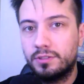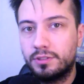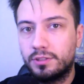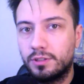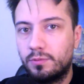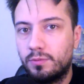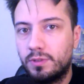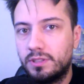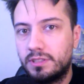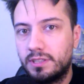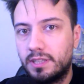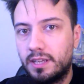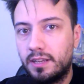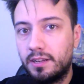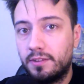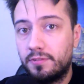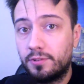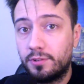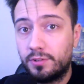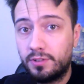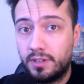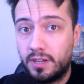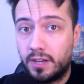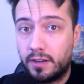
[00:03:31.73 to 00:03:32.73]
So once again,
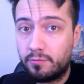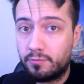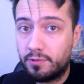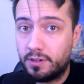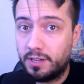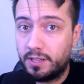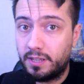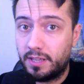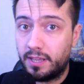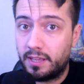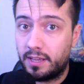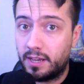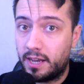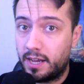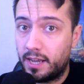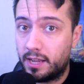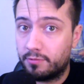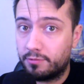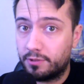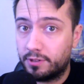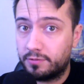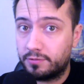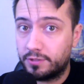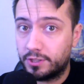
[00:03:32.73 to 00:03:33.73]
if you're not running a
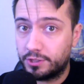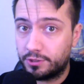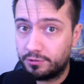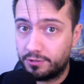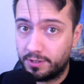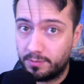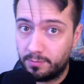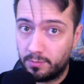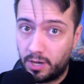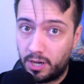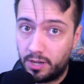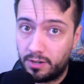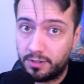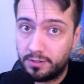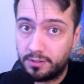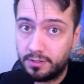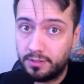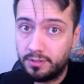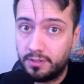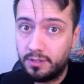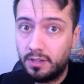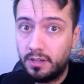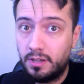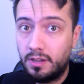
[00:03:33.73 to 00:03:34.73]
high refresh rate
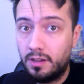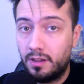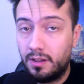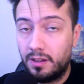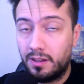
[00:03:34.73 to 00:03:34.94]
monitor,